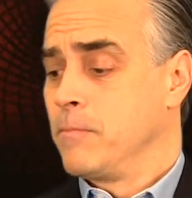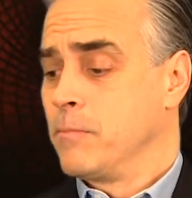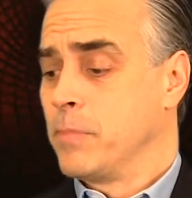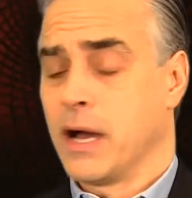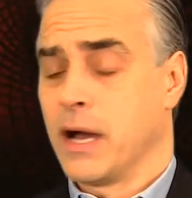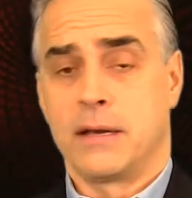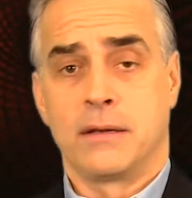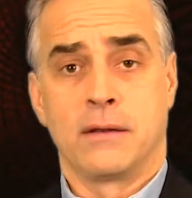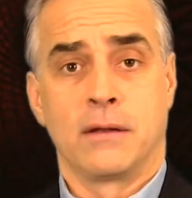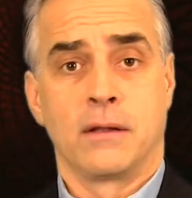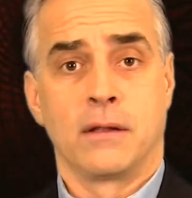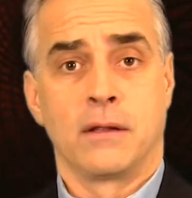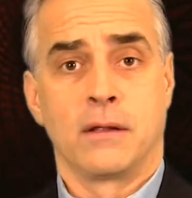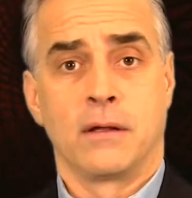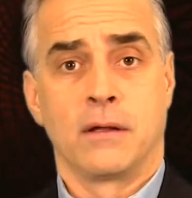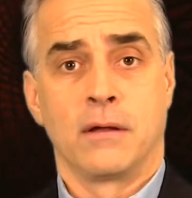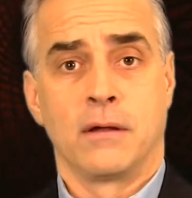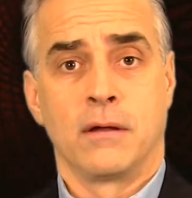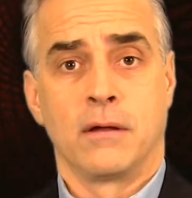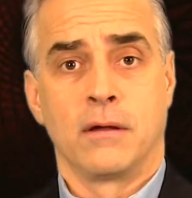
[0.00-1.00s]
but
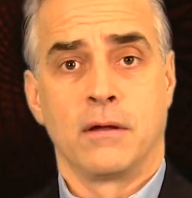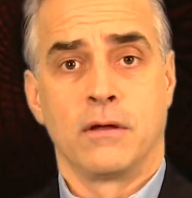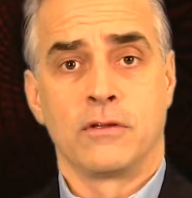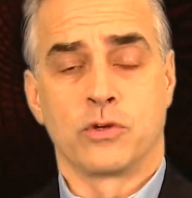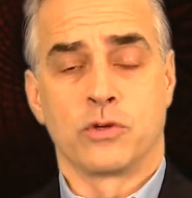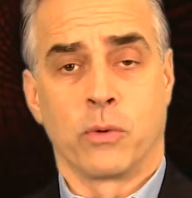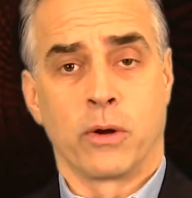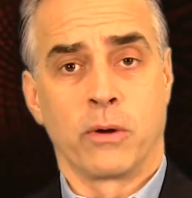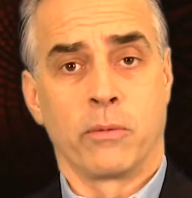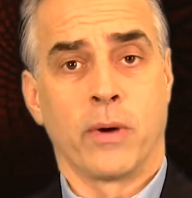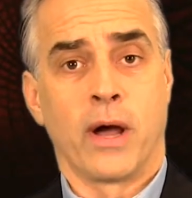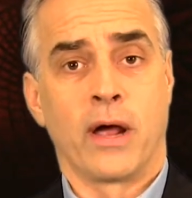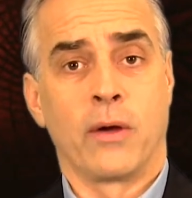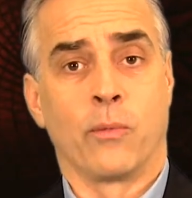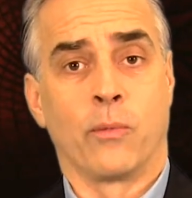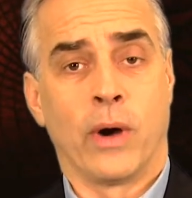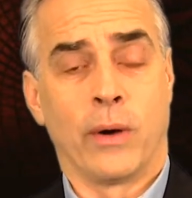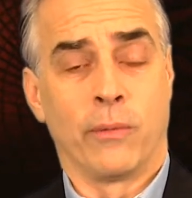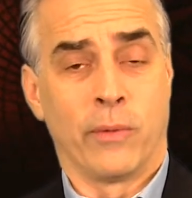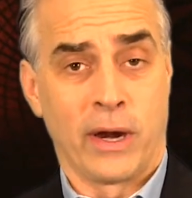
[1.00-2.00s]
so
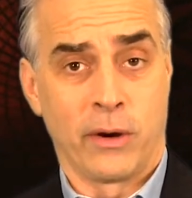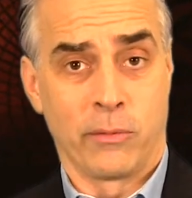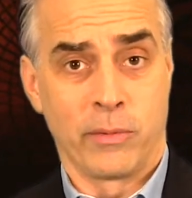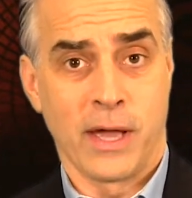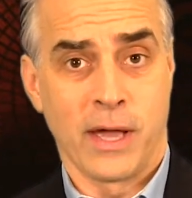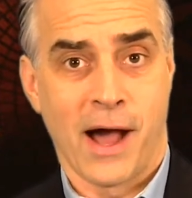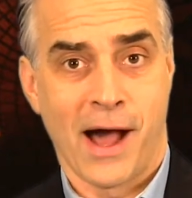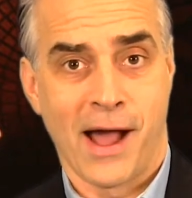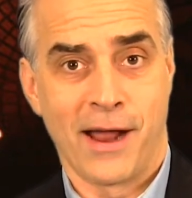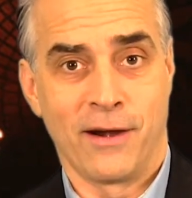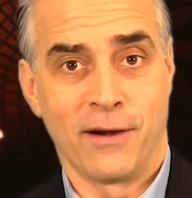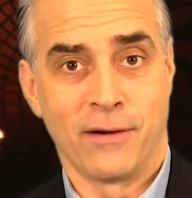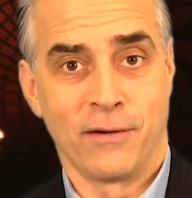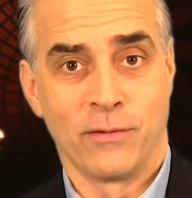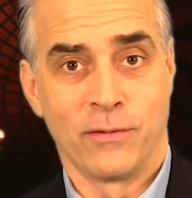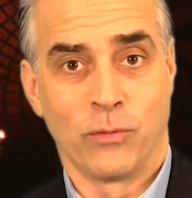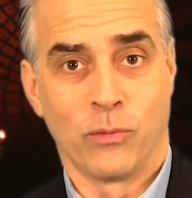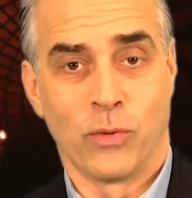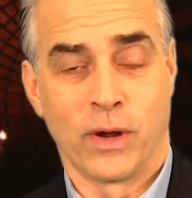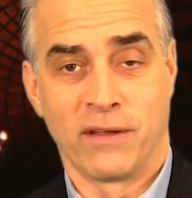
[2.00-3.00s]
why don't we
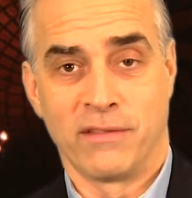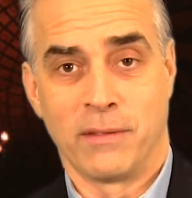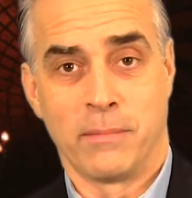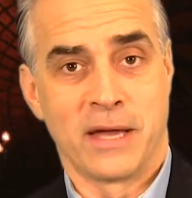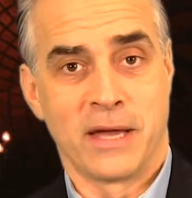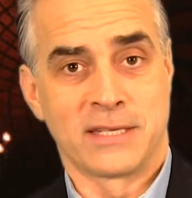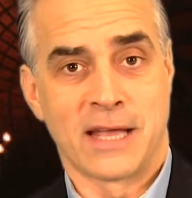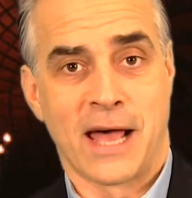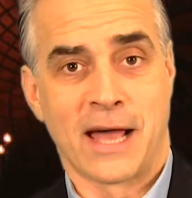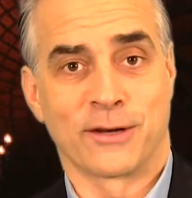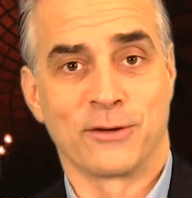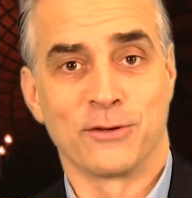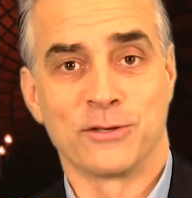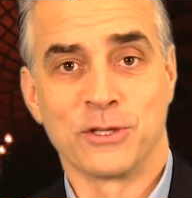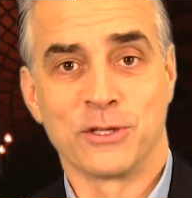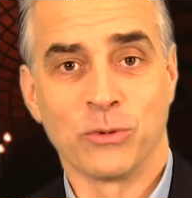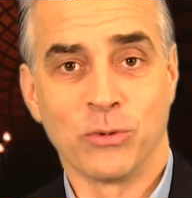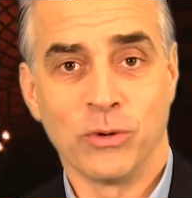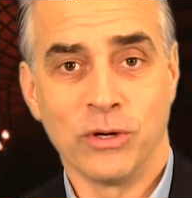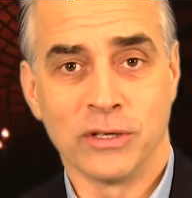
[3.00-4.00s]
hire one of the best actors
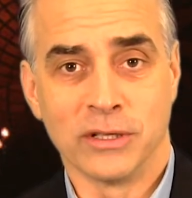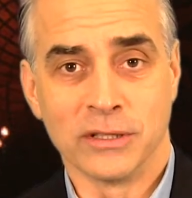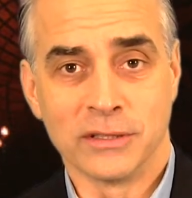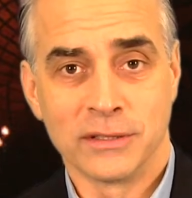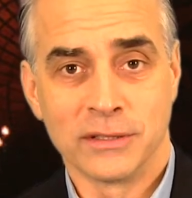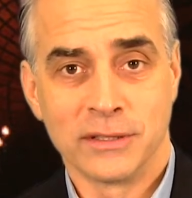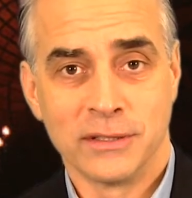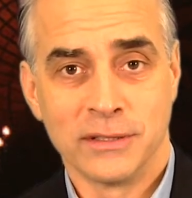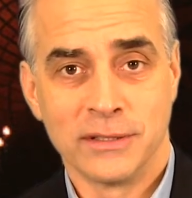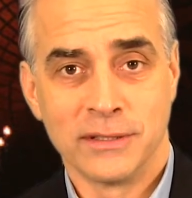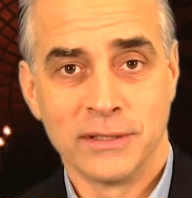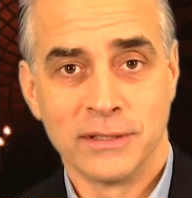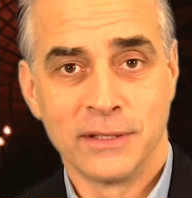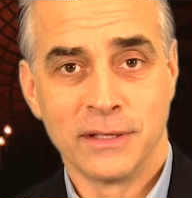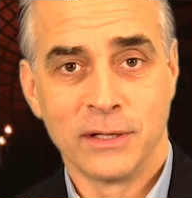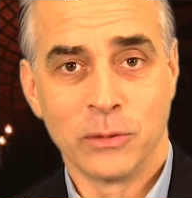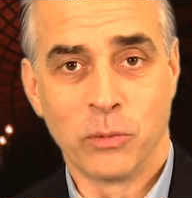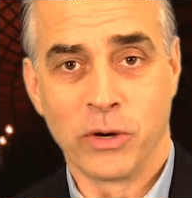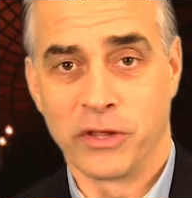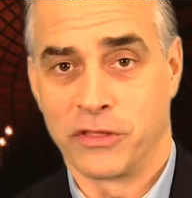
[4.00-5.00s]
in the world
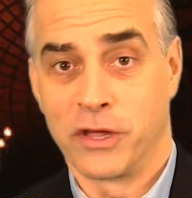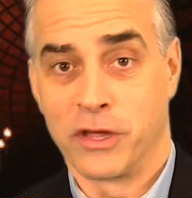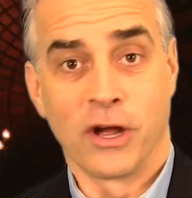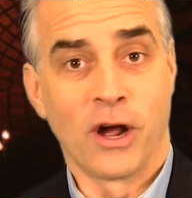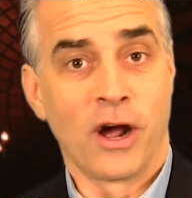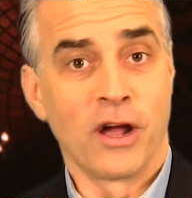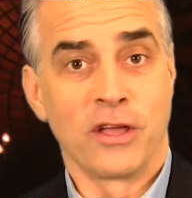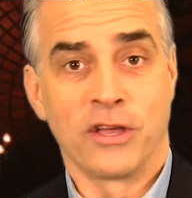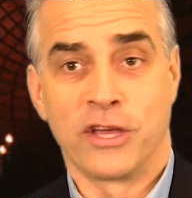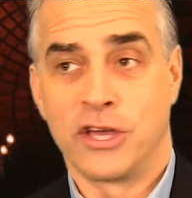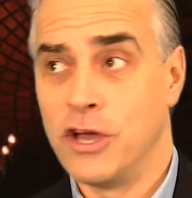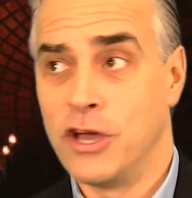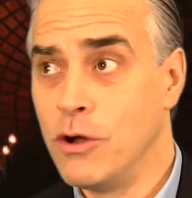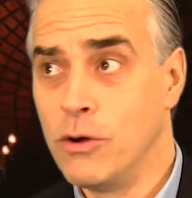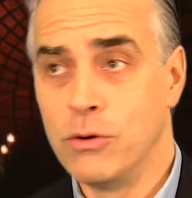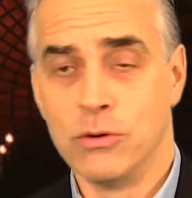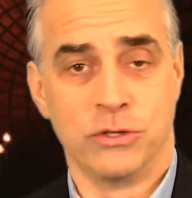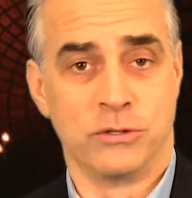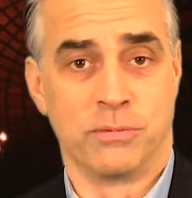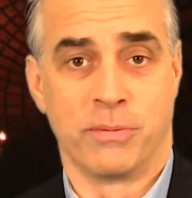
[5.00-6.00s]
with
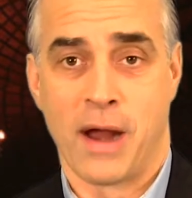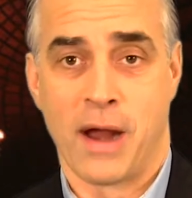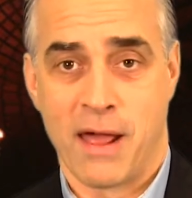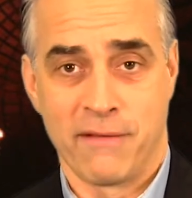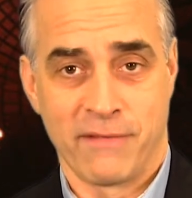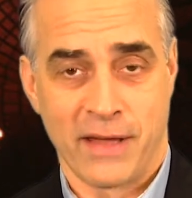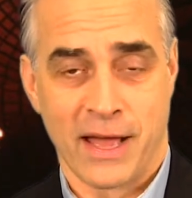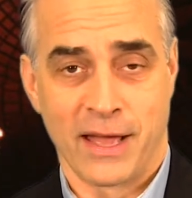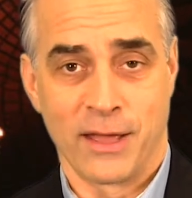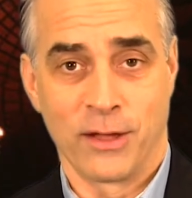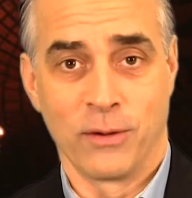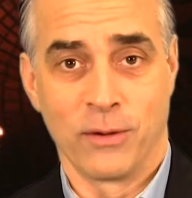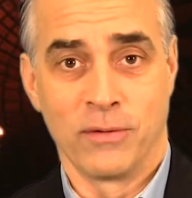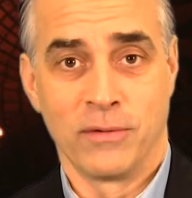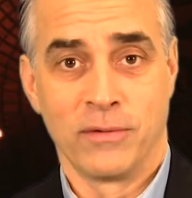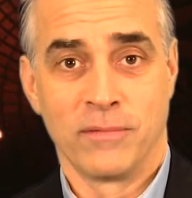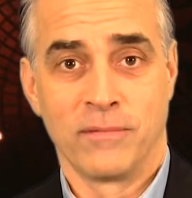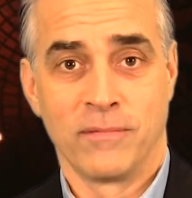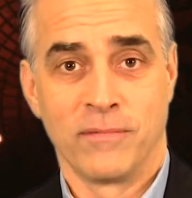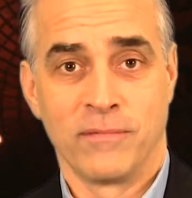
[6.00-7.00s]
huge brand value,
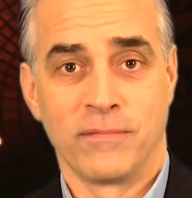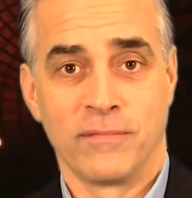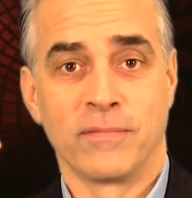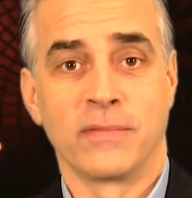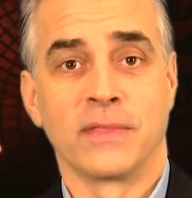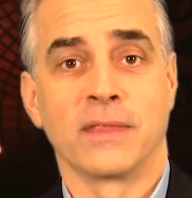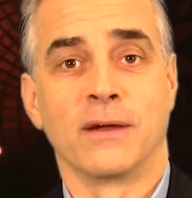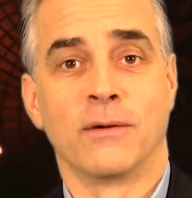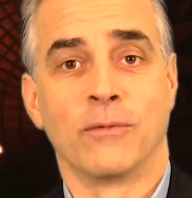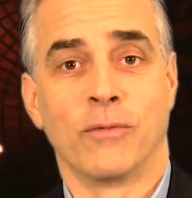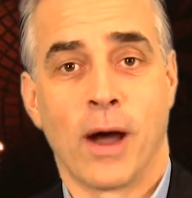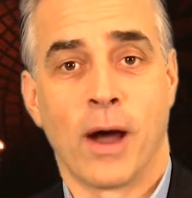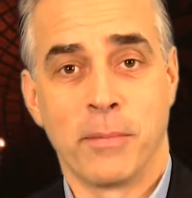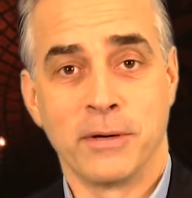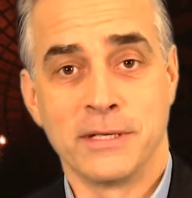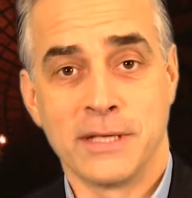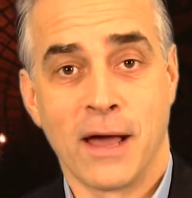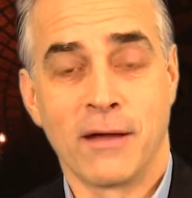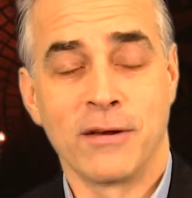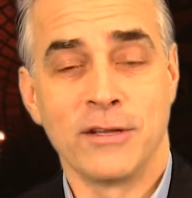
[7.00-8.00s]

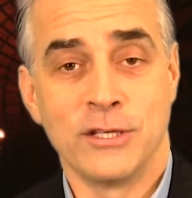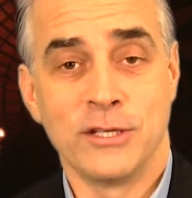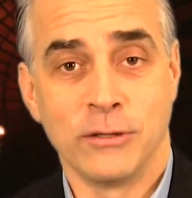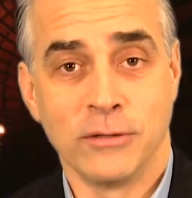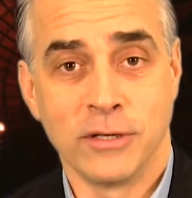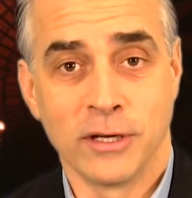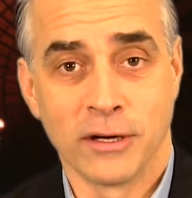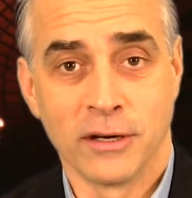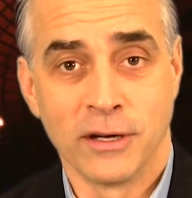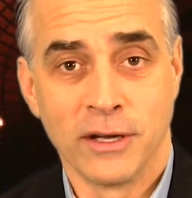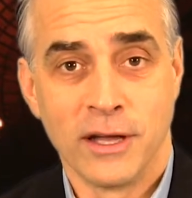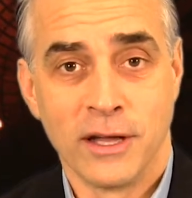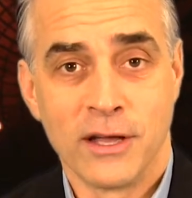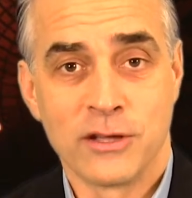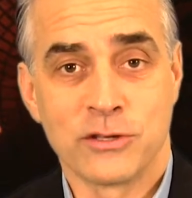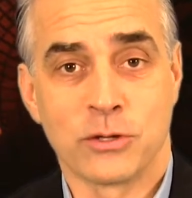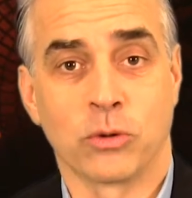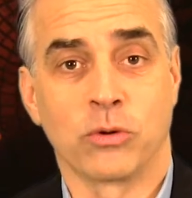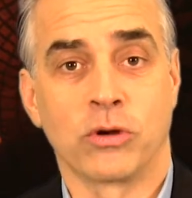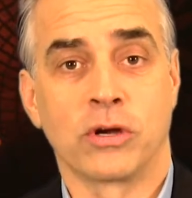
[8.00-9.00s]
Robert Downey Jr.
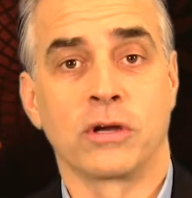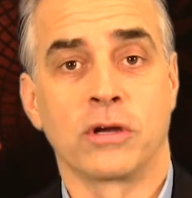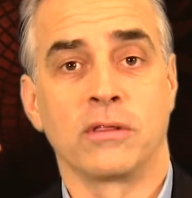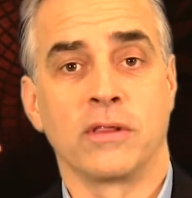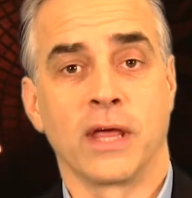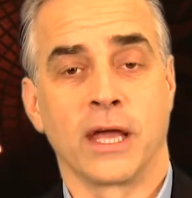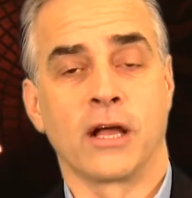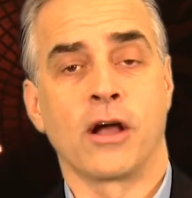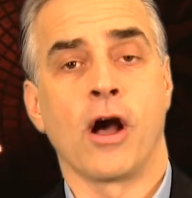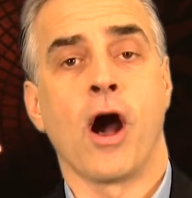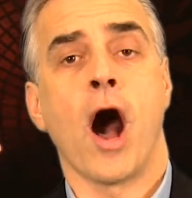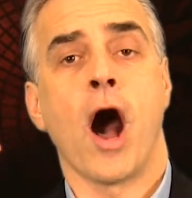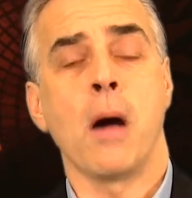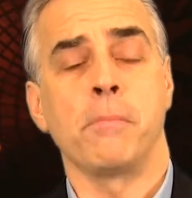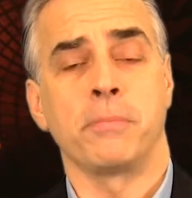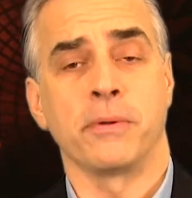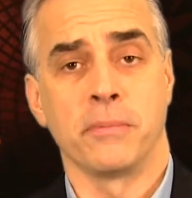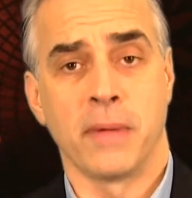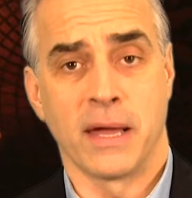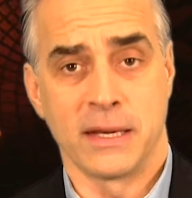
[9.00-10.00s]
So they
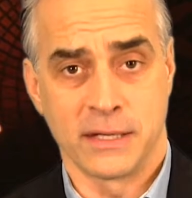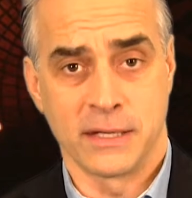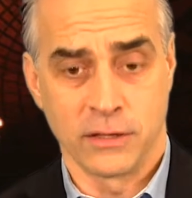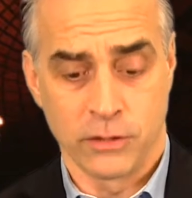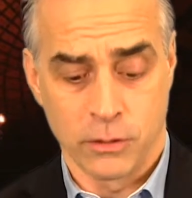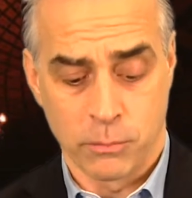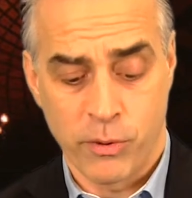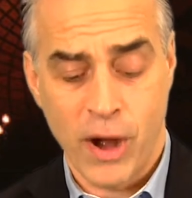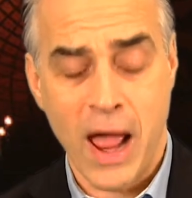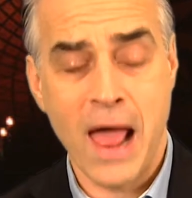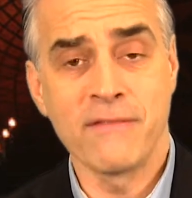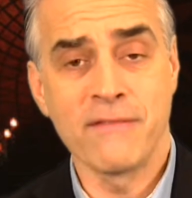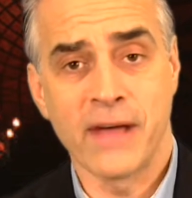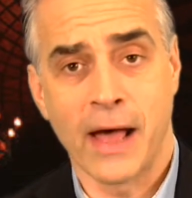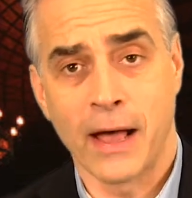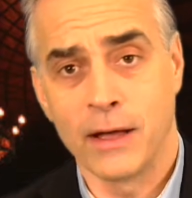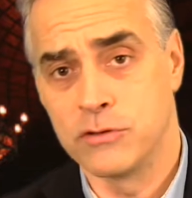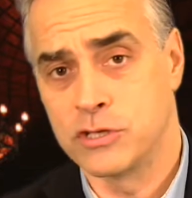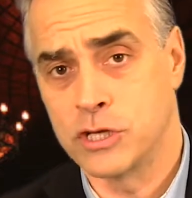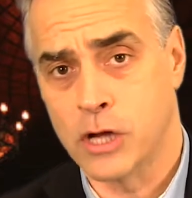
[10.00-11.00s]
complemented, the brand
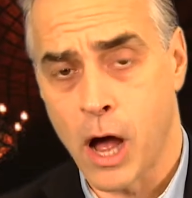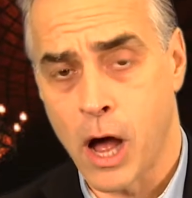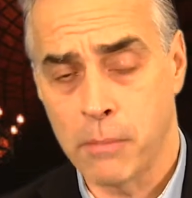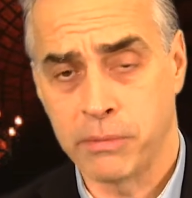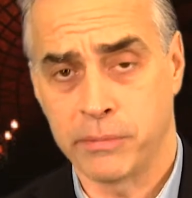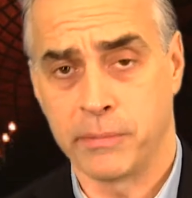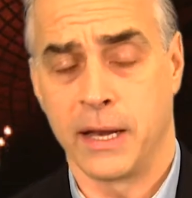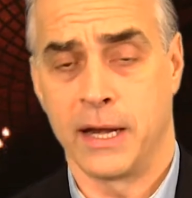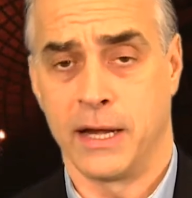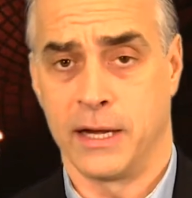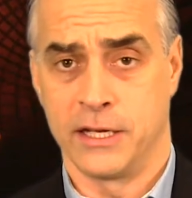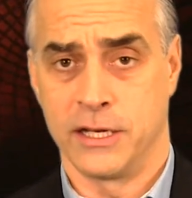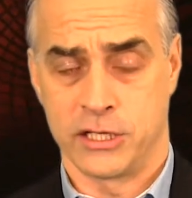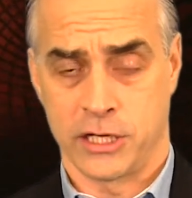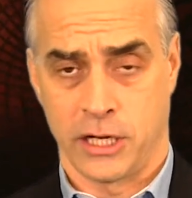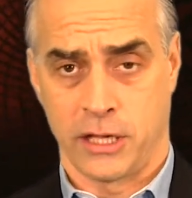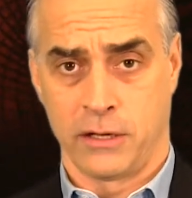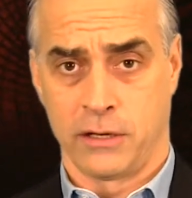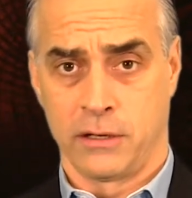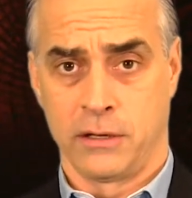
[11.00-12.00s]
values complemented each
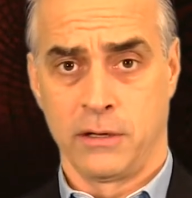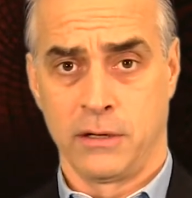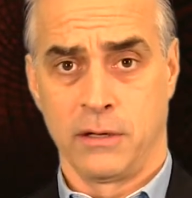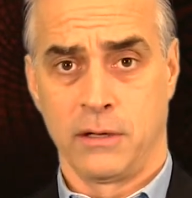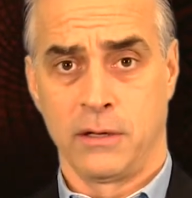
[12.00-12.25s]
other.